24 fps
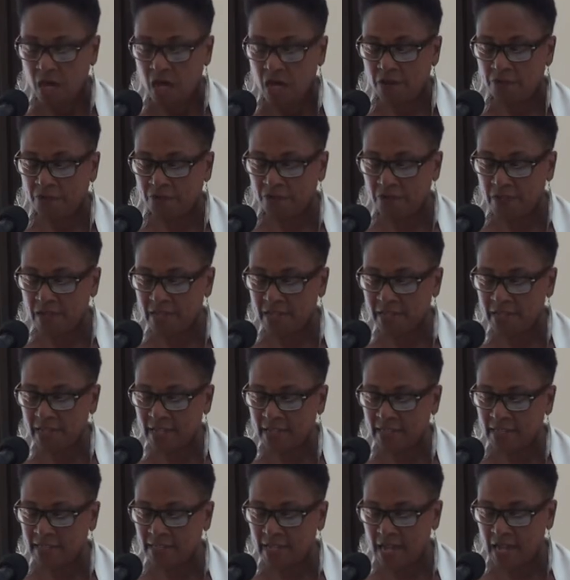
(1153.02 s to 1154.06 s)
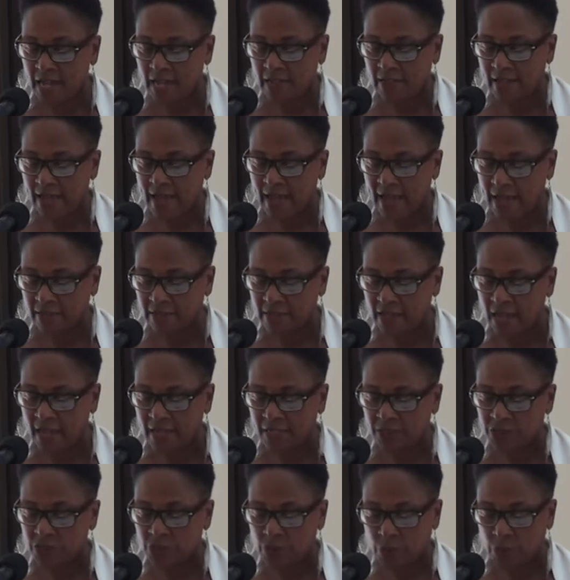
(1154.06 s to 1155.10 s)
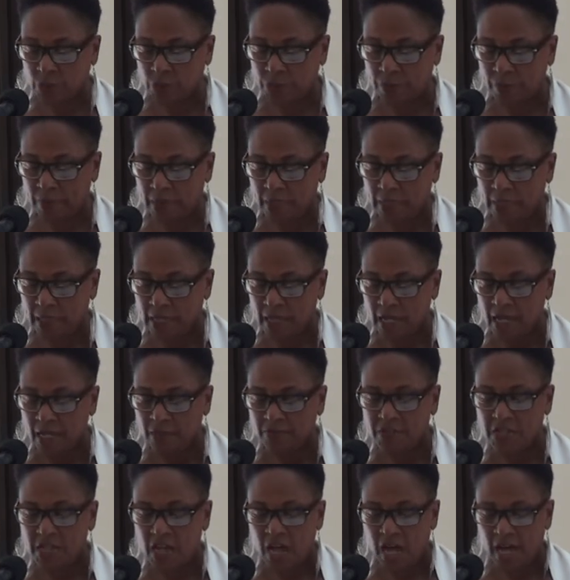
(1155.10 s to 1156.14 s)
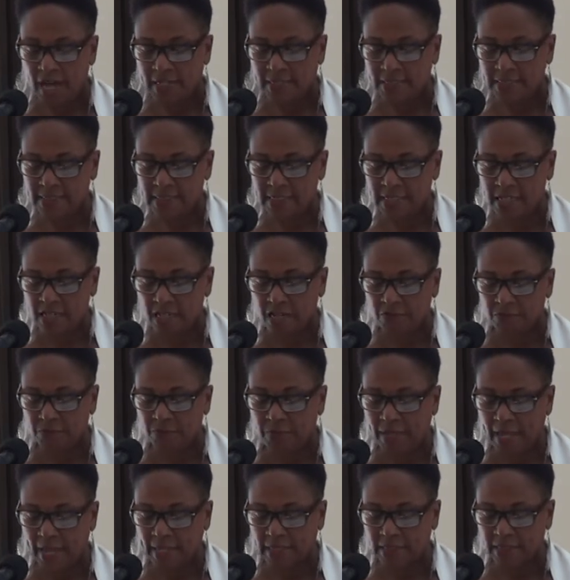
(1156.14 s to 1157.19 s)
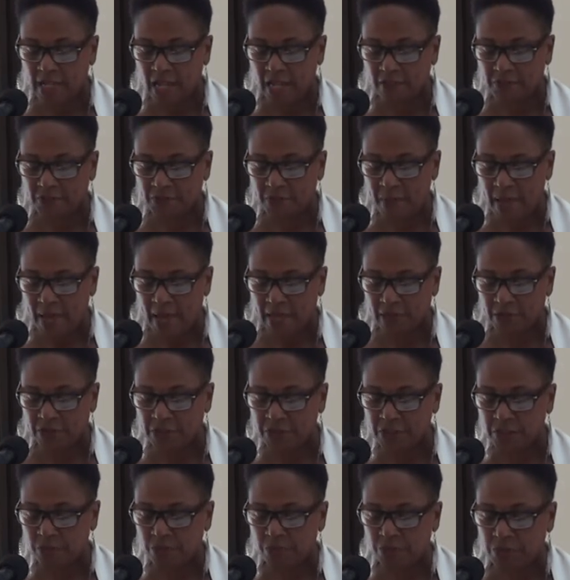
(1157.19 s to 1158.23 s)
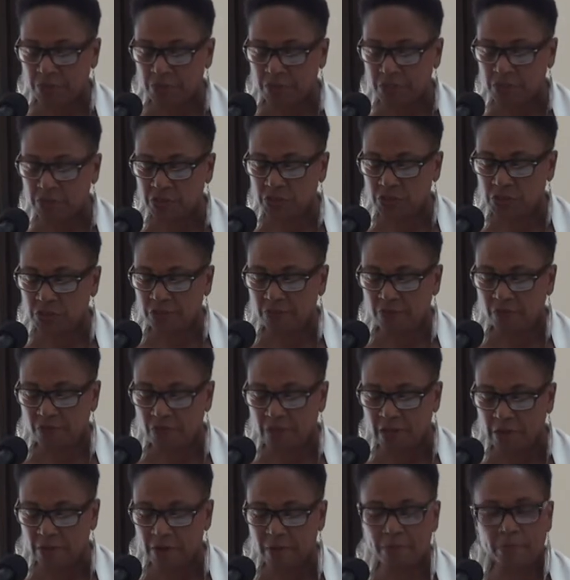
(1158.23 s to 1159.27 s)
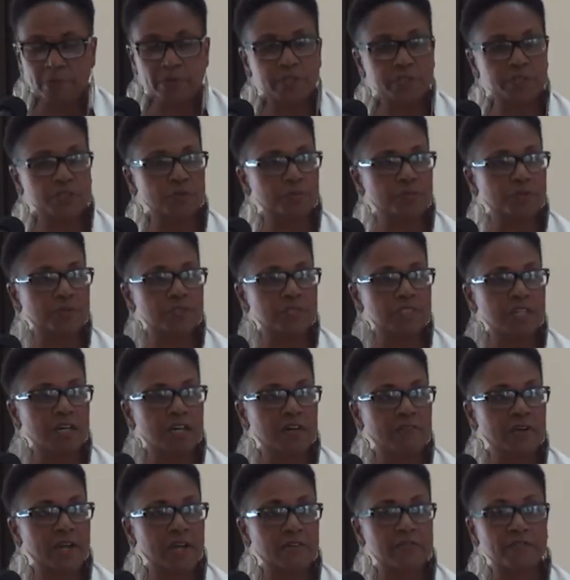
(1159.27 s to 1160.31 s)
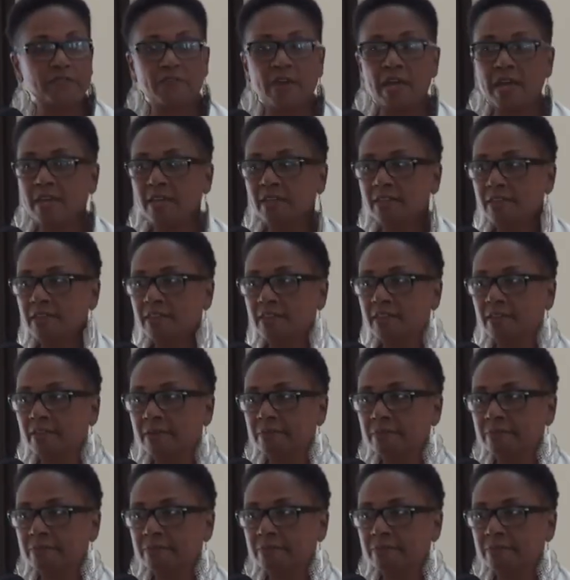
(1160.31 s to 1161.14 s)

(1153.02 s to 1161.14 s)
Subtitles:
A friend and an ally told me the idea of Black Lives Matter is built into the very principles of our faith.